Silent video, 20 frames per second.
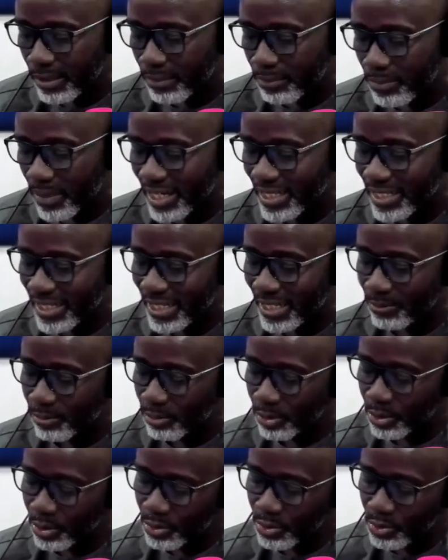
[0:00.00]
paradigm
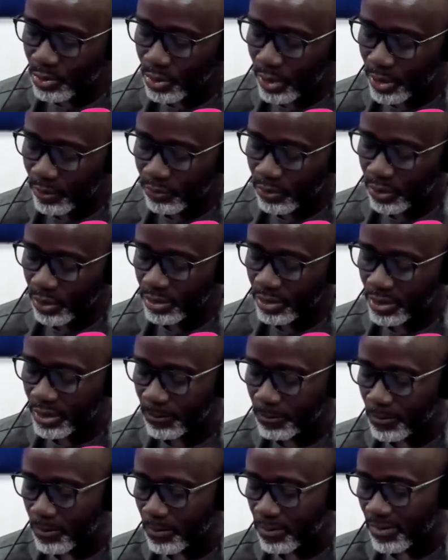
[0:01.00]
or school of thought
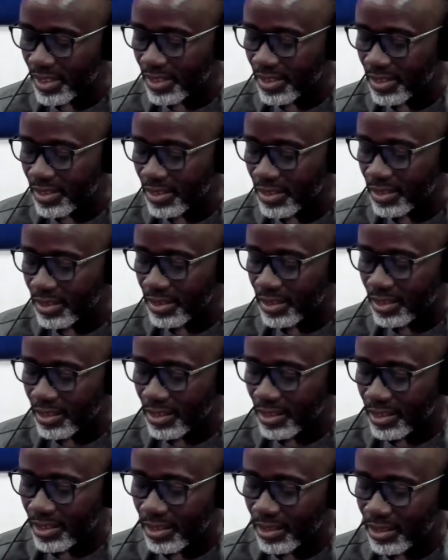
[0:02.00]

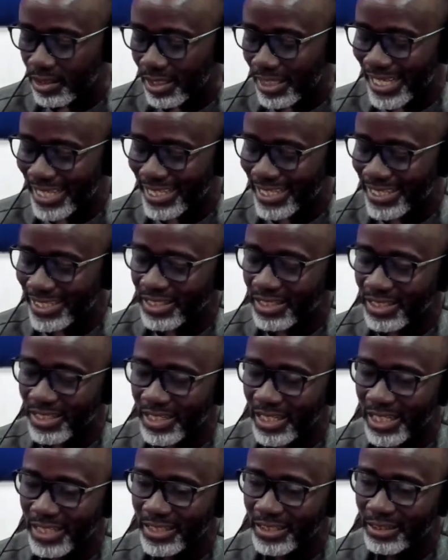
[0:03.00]
liken
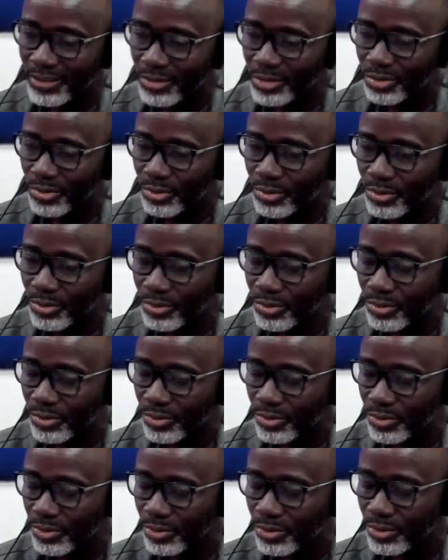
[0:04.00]
learning to
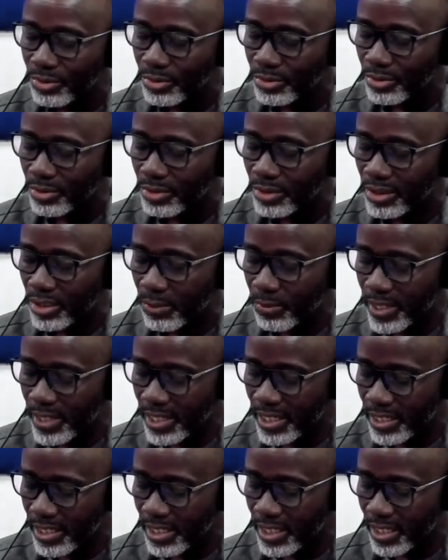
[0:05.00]
the
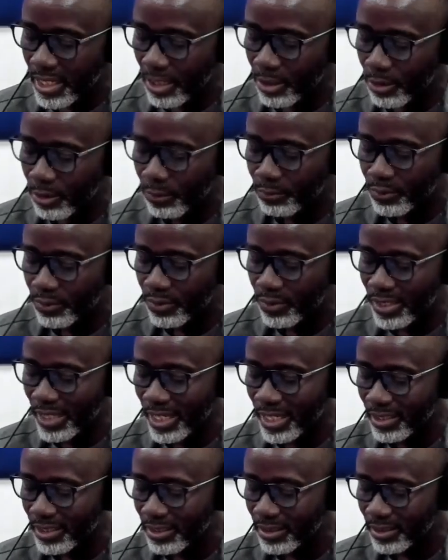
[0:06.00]
way a
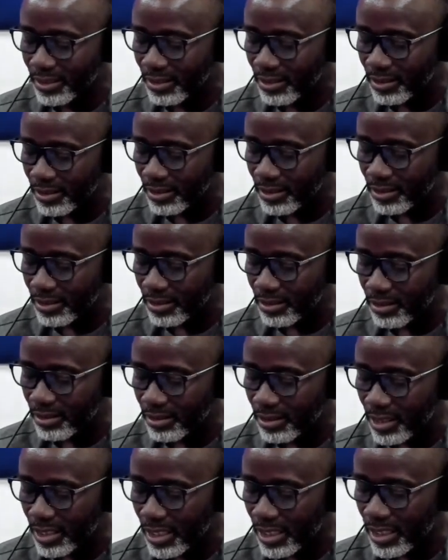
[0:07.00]
computer
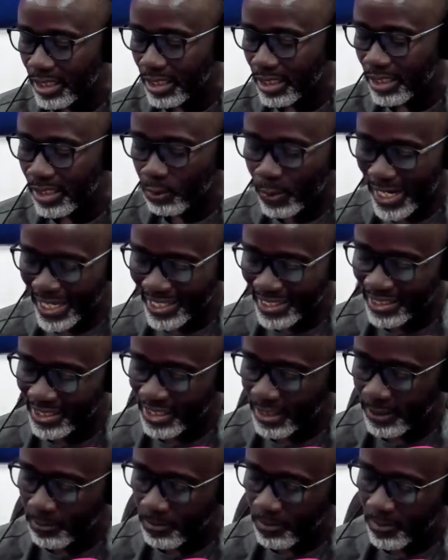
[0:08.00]
works,
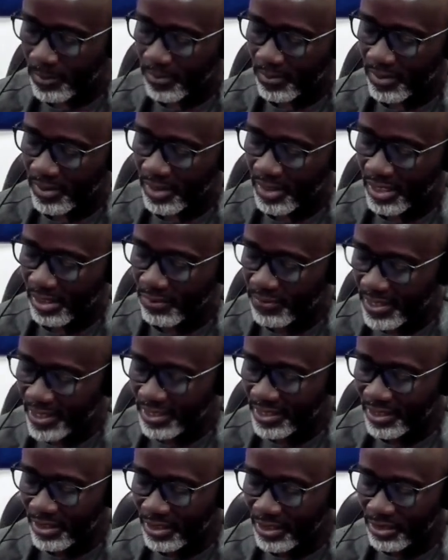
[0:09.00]
the
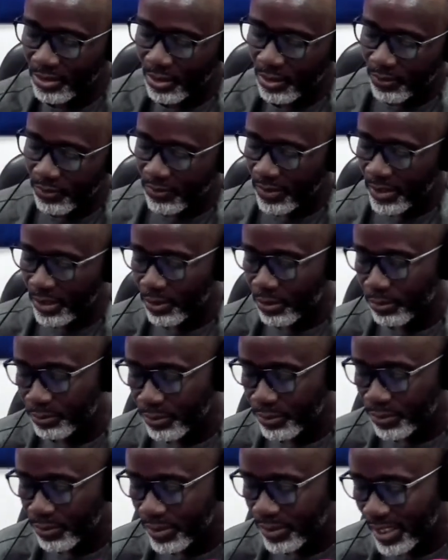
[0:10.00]
functioning of a
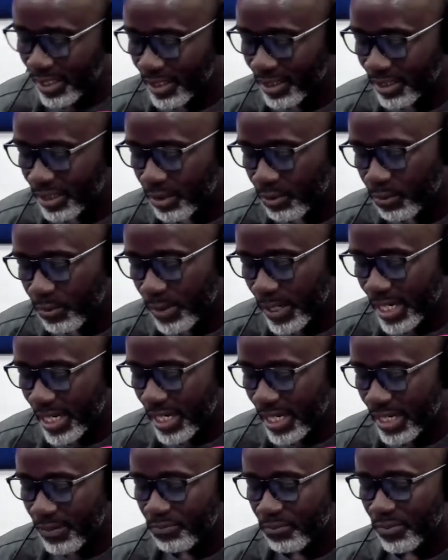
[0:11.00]
computer,
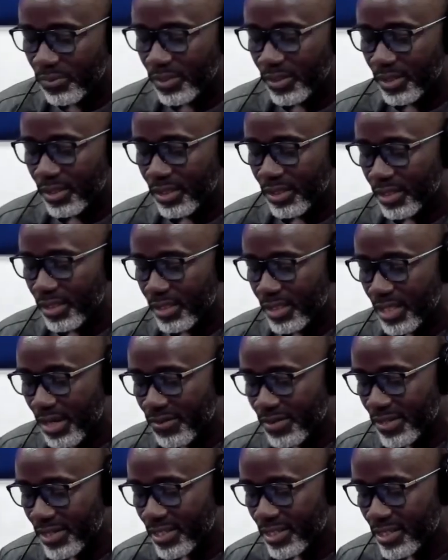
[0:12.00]
where
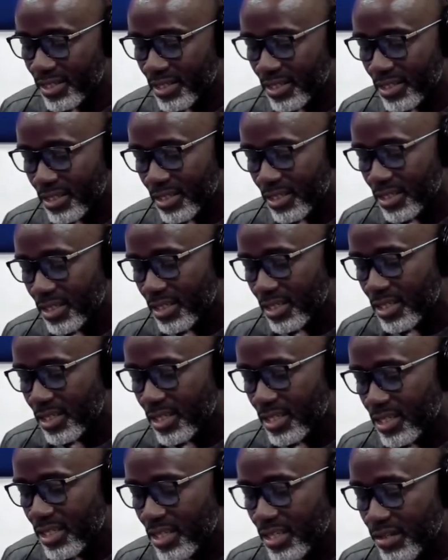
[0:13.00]
there is
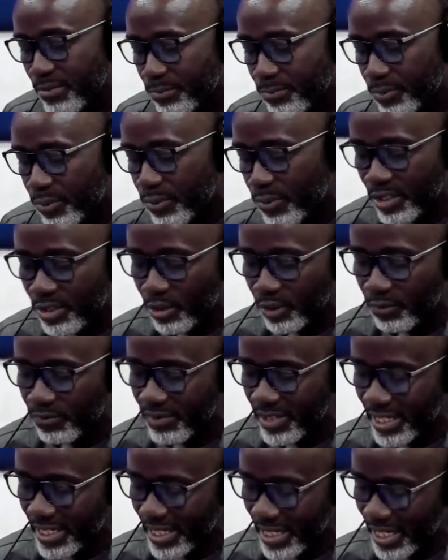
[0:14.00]
inputting of
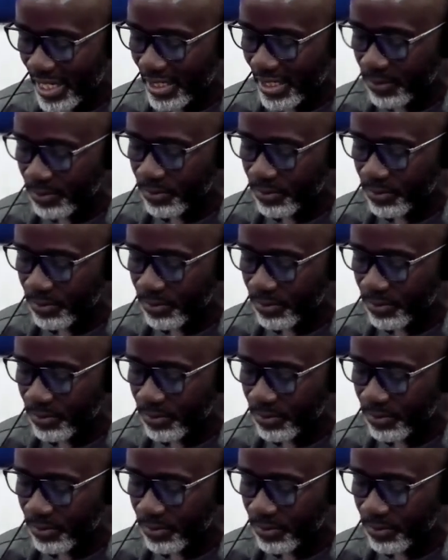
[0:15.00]
data,